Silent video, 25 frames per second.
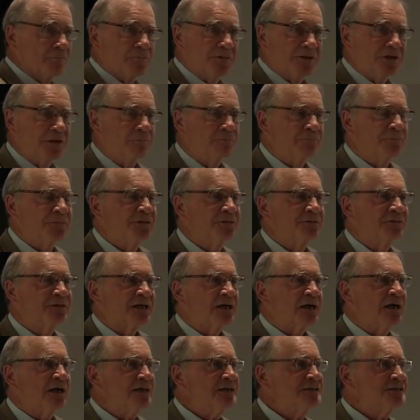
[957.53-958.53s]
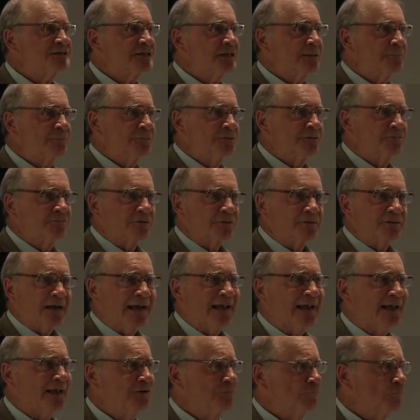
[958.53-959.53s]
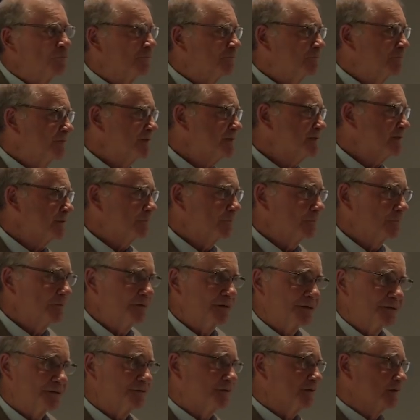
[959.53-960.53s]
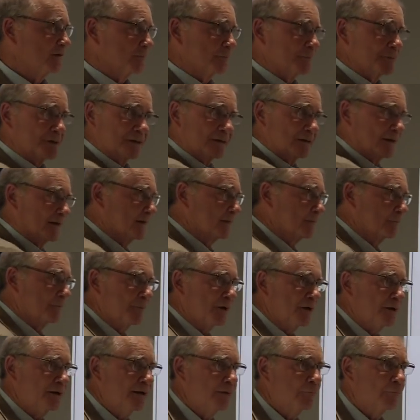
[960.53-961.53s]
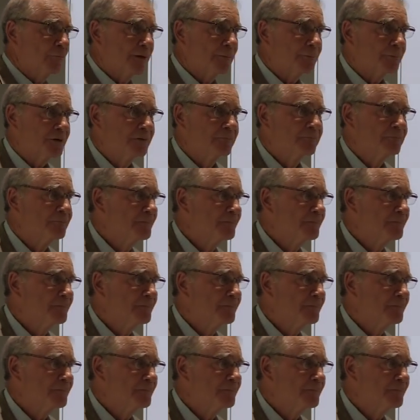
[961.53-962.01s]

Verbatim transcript: The, the concept of an annual physical is going to be like a buggy whip.